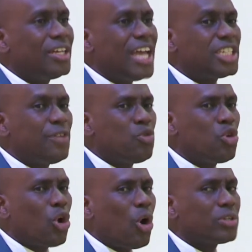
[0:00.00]
that even
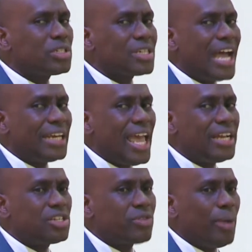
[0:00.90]
caused an
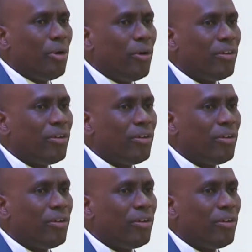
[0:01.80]
earth tremor